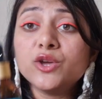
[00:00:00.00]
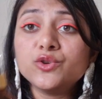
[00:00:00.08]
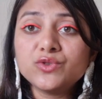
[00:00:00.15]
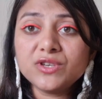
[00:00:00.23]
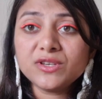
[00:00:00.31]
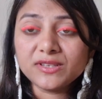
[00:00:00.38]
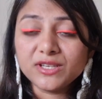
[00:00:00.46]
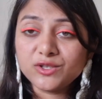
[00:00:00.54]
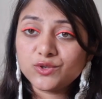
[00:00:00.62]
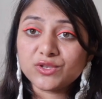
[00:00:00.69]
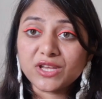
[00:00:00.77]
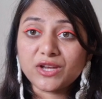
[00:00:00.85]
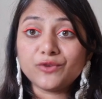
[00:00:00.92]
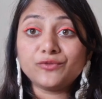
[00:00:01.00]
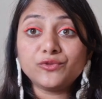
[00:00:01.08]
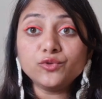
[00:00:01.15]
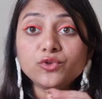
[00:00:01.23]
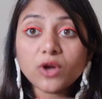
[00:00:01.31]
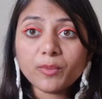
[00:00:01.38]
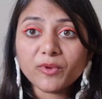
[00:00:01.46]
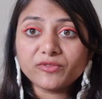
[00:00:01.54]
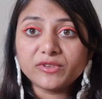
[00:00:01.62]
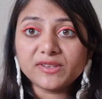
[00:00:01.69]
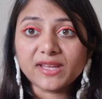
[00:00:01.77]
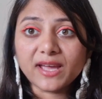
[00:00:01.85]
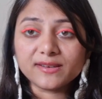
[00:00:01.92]
You just need to take a few drops of
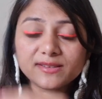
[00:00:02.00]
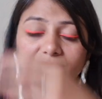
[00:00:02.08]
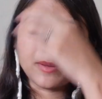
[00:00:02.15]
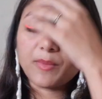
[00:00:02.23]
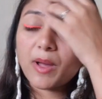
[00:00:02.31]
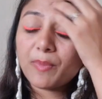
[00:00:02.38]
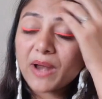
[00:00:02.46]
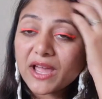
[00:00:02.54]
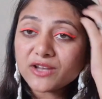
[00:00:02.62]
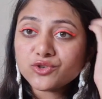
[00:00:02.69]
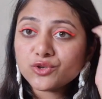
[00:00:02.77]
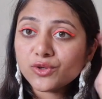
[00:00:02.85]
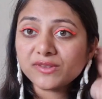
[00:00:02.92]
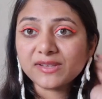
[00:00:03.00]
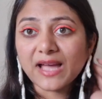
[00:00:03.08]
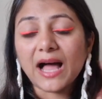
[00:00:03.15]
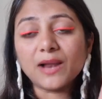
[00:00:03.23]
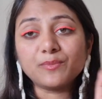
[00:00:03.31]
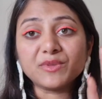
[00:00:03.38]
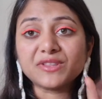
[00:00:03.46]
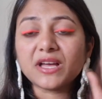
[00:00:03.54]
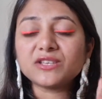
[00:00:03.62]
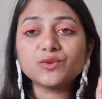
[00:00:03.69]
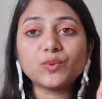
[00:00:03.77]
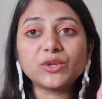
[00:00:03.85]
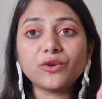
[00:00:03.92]
this hair serum, apply it to your scalp,
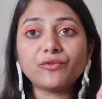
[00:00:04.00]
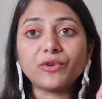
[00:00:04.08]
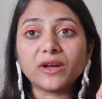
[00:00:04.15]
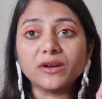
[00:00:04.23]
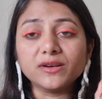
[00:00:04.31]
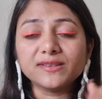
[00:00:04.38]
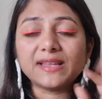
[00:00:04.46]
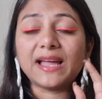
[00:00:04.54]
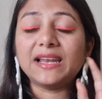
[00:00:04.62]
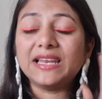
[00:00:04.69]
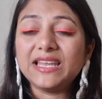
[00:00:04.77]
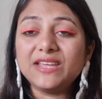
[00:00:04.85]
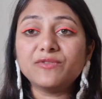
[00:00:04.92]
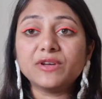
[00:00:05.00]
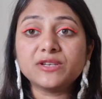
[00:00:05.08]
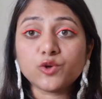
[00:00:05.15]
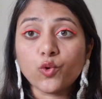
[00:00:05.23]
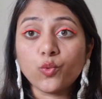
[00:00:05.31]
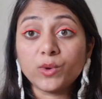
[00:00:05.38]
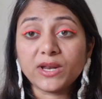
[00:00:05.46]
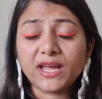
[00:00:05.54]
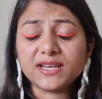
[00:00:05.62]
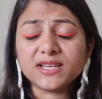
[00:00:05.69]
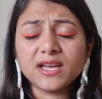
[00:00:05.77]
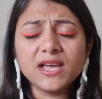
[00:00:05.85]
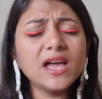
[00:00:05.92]
massage it with your fingers and leave it overnight